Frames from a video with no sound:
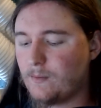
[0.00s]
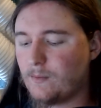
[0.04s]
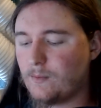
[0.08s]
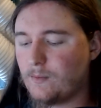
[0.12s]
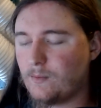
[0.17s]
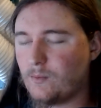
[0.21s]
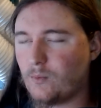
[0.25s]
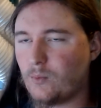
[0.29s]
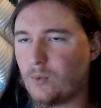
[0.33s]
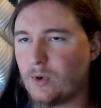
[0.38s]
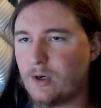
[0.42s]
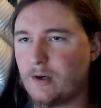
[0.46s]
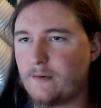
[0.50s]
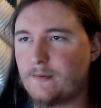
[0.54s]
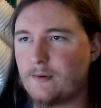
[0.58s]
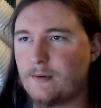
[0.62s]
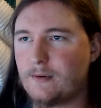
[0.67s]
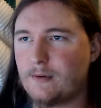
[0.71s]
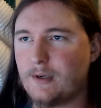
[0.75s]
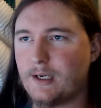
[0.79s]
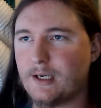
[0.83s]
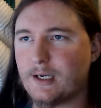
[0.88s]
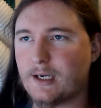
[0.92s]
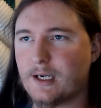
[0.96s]

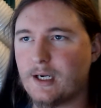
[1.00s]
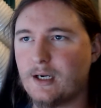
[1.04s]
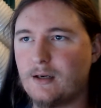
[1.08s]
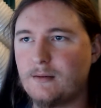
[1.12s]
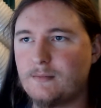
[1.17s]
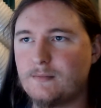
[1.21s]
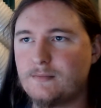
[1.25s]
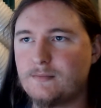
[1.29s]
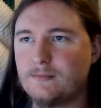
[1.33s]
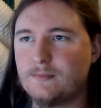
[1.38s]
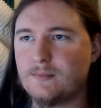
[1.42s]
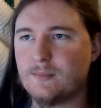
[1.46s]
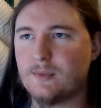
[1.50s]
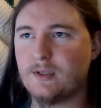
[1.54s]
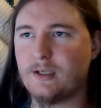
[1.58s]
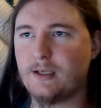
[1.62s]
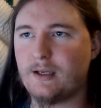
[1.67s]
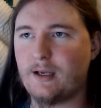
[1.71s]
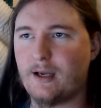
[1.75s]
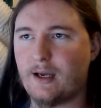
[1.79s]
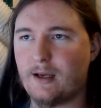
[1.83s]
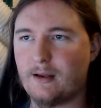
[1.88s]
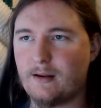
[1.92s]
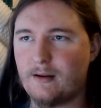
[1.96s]
Whenever it comes,
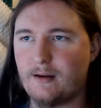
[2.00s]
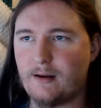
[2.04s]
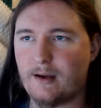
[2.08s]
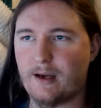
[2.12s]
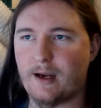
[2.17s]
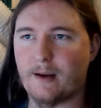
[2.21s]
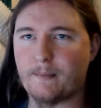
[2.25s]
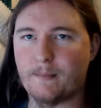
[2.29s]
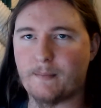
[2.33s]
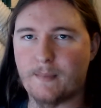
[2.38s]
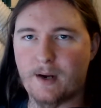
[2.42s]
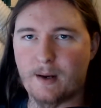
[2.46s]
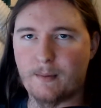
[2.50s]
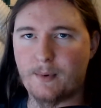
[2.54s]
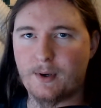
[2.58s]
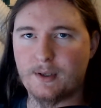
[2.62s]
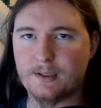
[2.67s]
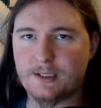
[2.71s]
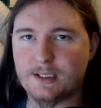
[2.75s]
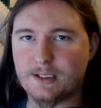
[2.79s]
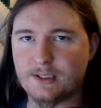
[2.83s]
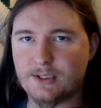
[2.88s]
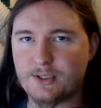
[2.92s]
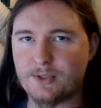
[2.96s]
I brought
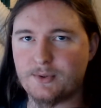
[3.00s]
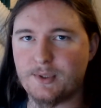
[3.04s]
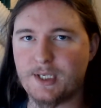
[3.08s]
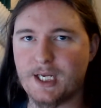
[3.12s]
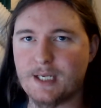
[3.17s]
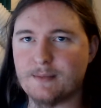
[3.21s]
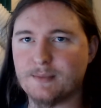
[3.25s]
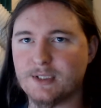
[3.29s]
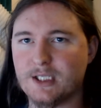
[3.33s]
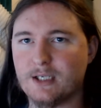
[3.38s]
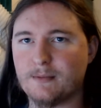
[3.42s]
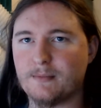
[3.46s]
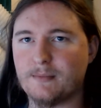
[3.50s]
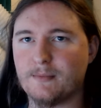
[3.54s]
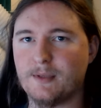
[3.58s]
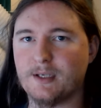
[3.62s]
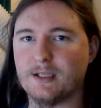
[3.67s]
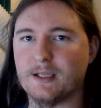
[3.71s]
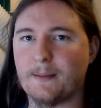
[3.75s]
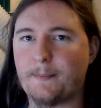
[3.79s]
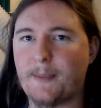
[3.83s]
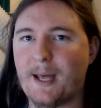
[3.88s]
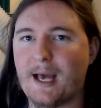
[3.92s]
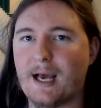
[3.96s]
these two games up in
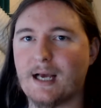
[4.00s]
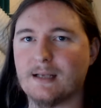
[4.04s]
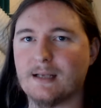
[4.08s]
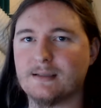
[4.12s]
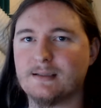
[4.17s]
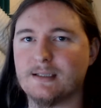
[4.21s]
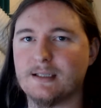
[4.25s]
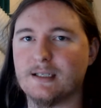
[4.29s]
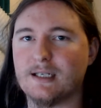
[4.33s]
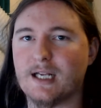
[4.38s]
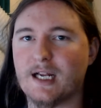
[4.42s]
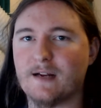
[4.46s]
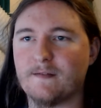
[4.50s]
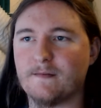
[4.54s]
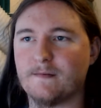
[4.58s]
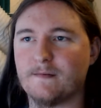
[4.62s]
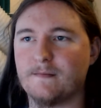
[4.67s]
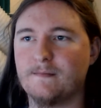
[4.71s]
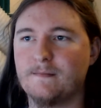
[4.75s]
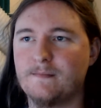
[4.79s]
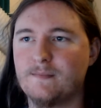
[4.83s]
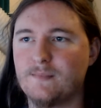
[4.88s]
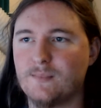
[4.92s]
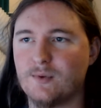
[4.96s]
the past, and
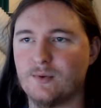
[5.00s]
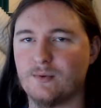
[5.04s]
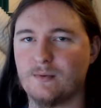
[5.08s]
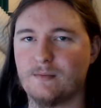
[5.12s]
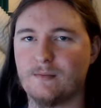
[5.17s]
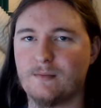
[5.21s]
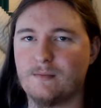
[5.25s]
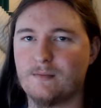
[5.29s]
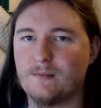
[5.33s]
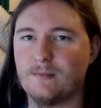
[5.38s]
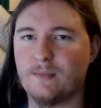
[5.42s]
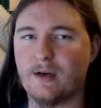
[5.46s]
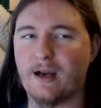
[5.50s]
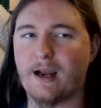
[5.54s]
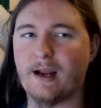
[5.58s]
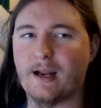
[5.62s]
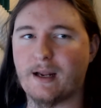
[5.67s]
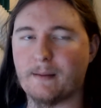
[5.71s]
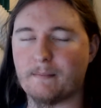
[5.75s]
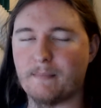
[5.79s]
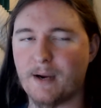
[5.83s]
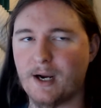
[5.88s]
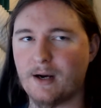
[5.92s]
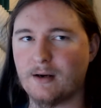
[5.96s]
I
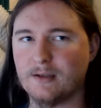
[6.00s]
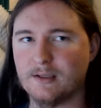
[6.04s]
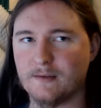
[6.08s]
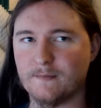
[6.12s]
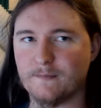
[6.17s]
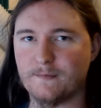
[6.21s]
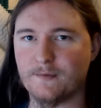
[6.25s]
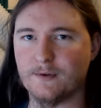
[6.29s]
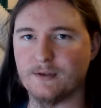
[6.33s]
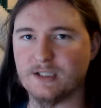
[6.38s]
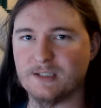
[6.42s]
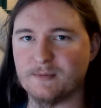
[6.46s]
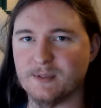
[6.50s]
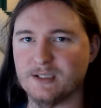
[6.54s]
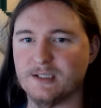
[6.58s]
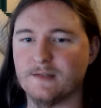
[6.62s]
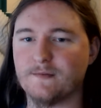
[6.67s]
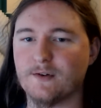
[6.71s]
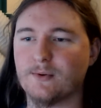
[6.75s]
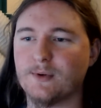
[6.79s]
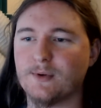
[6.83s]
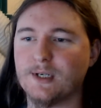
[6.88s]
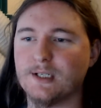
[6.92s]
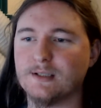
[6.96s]
compared them for a
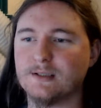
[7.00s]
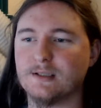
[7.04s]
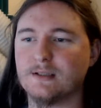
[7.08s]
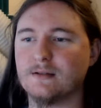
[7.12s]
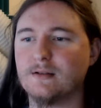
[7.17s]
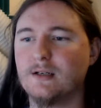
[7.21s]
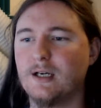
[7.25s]
specific reason.